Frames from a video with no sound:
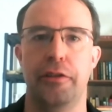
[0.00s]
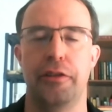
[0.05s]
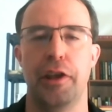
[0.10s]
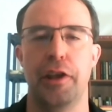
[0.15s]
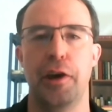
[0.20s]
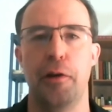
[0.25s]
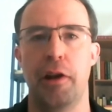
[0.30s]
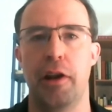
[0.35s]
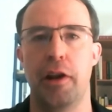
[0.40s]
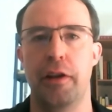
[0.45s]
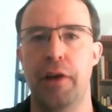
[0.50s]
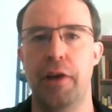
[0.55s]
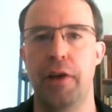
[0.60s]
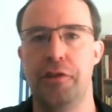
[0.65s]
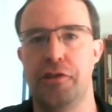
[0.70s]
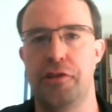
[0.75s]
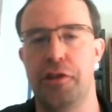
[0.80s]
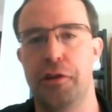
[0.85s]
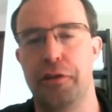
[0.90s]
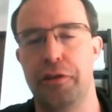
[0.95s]
They go on
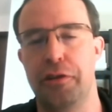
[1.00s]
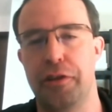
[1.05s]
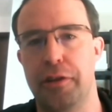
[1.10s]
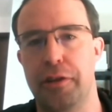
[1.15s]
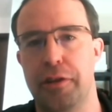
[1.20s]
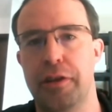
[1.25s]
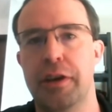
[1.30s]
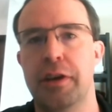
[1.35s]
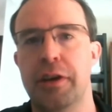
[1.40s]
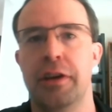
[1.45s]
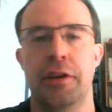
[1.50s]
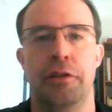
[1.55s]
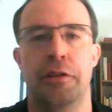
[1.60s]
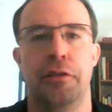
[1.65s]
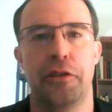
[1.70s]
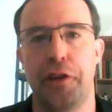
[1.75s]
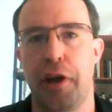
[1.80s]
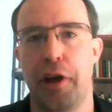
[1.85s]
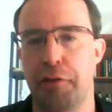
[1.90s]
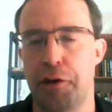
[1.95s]
adventures and
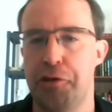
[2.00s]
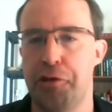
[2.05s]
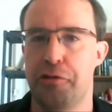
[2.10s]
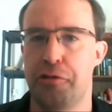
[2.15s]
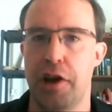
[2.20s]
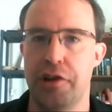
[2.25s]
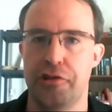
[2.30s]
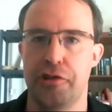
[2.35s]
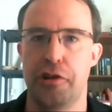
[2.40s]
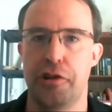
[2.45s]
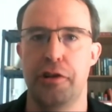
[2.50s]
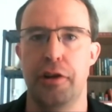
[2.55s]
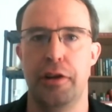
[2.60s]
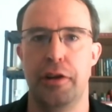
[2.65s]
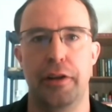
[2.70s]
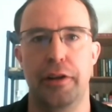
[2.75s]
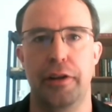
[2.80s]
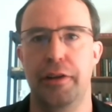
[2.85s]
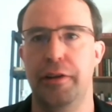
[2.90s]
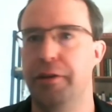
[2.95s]
discover treasure
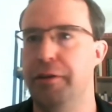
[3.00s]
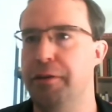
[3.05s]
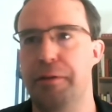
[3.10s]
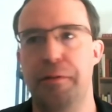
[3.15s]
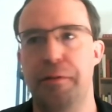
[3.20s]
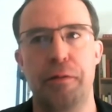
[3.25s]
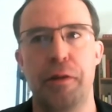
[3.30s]
and